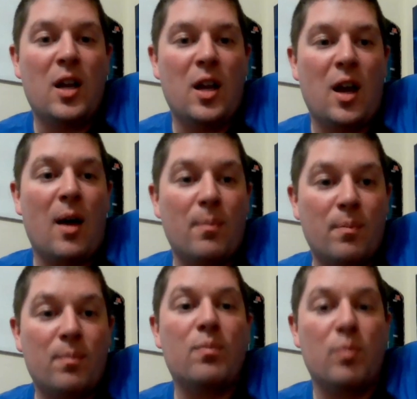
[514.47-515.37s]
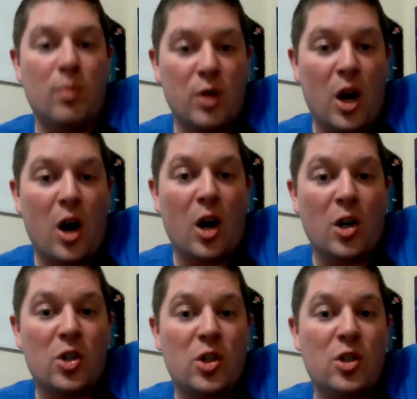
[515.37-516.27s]

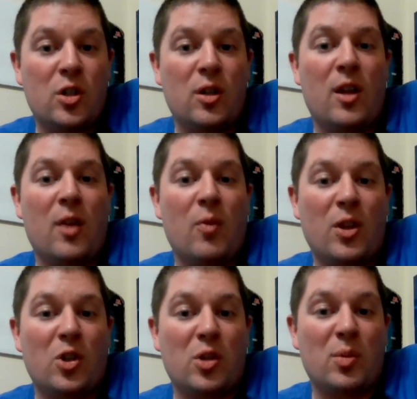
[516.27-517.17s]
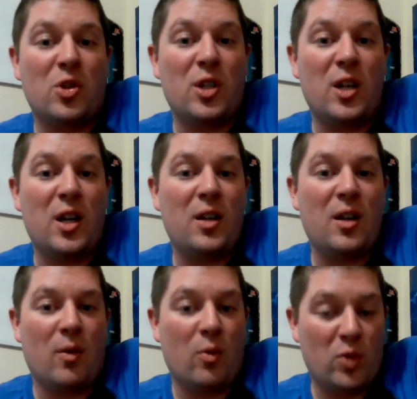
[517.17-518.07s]
yards than what they're supposed to get,
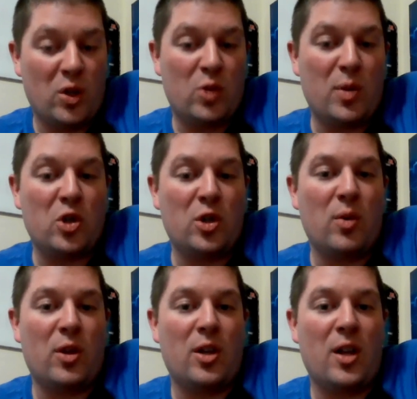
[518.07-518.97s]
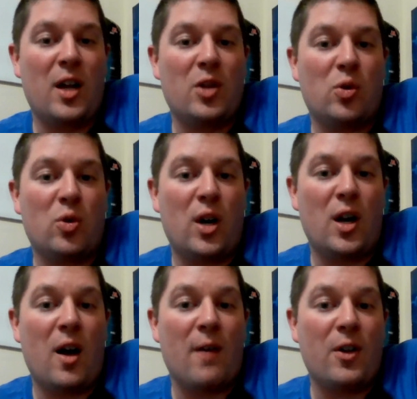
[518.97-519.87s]
especially with the Lions' great
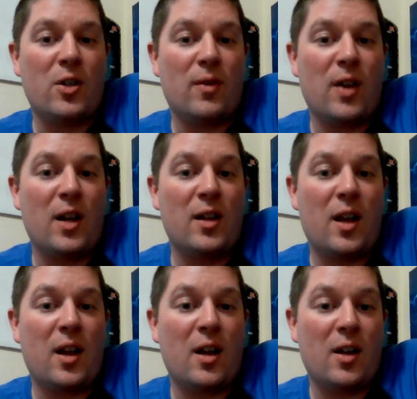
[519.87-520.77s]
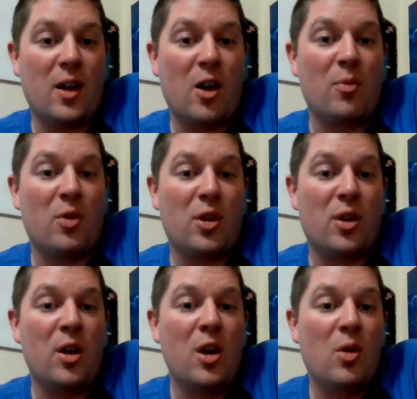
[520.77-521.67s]
offensive line that can help with
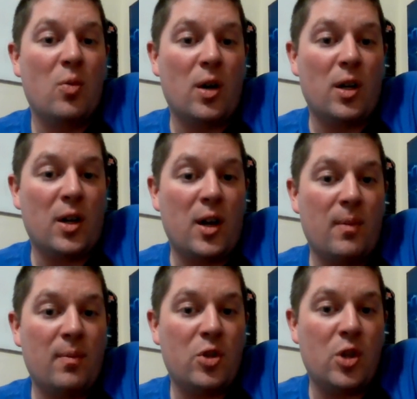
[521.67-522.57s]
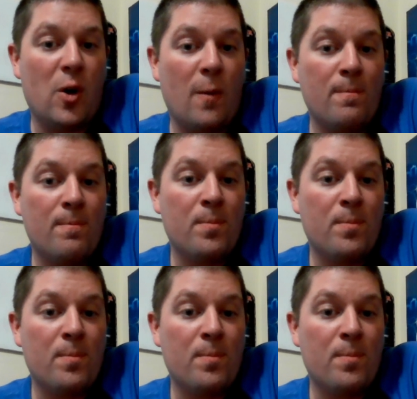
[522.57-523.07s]
the running game. So